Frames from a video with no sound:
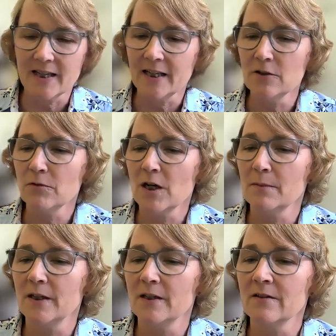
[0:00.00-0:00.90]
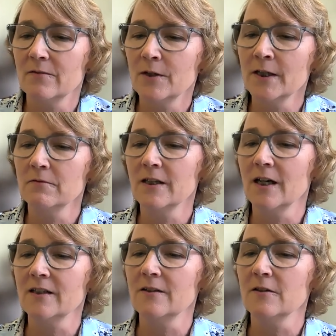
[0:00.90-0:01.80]
Thank you, Robin. Wait, we
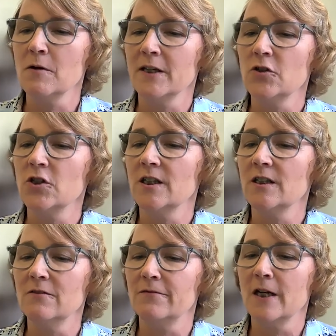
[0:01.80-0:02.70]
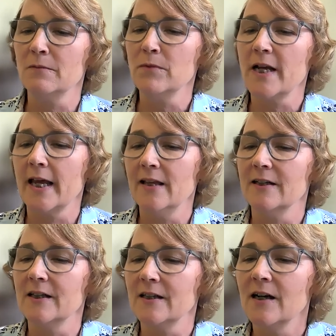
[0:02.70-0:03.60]
got another question from
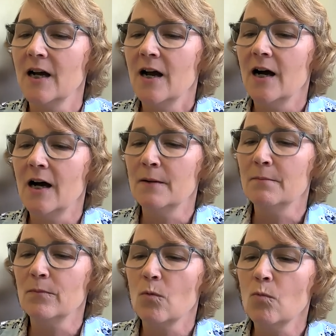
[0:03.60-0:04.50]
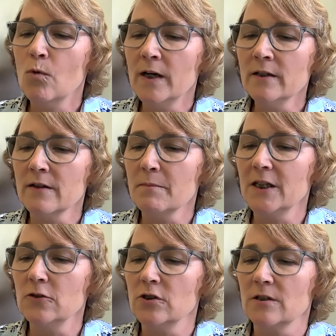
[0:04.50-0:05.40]
Taylor. What are the
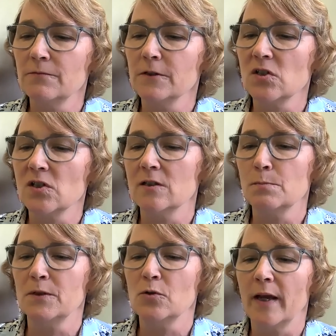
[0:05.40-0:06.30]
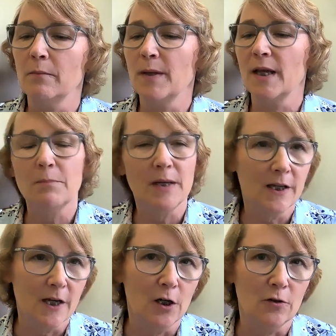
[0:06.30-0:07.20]
major differences between
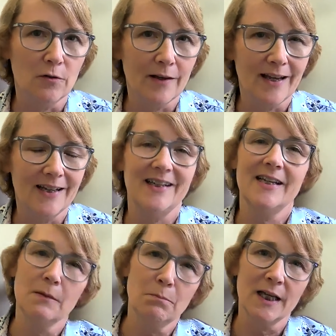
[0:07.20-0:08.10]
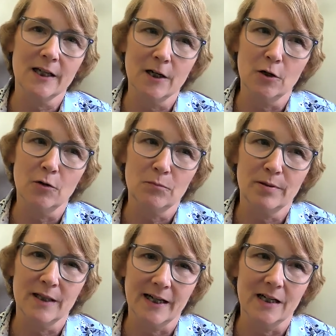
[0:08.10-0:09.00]
PPO and EPO
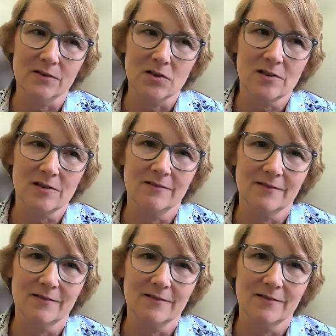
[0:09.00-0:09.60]
plans?